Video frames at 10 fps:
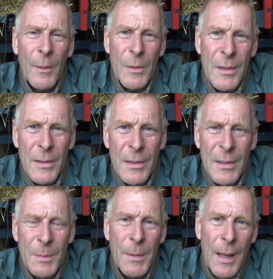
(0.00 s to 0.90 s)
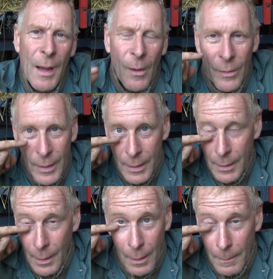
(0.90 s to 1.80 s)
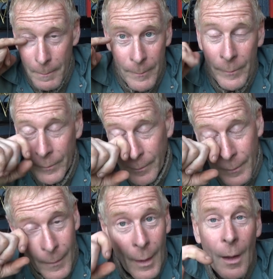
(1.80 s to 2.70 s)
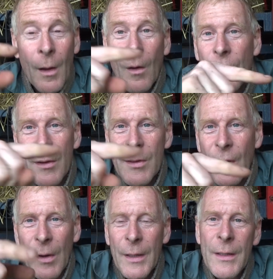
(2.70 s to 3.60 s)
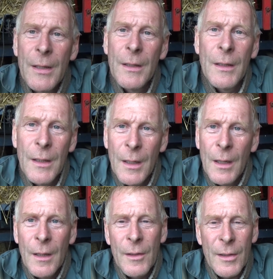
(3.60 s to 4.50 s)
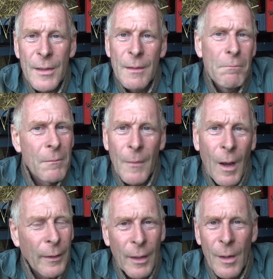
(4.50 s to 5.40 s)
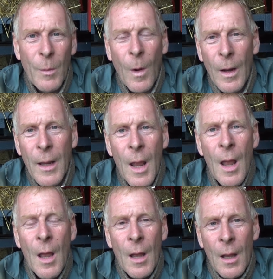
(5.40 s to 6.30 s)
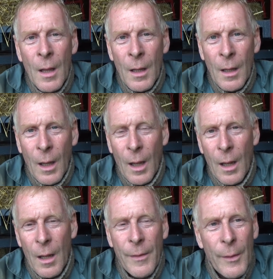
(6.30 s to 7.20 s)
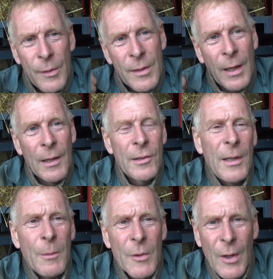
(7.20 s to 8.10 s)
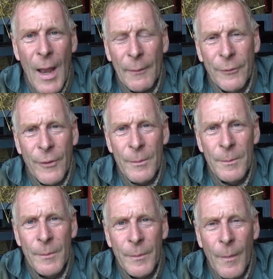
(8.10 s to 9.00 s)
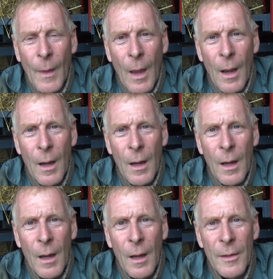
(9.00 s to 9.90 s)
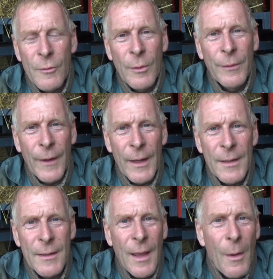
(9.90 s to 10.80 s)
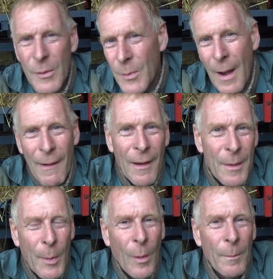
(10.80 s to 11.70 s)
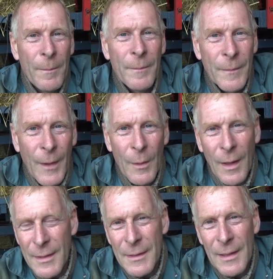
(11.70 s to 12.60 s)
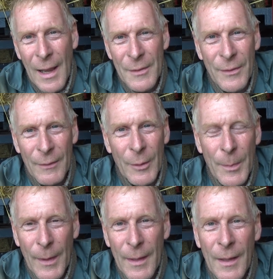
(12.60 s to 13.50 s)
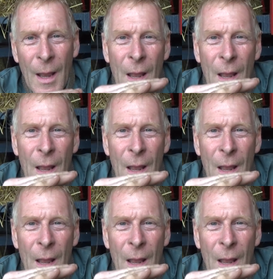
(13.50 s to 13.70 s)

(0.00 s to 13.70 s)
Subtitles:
they always used to split on the side. Just, I don't know why. Those cheap ones I had from Screwfix, they always wear out at the bottom. They seem to last forever, but the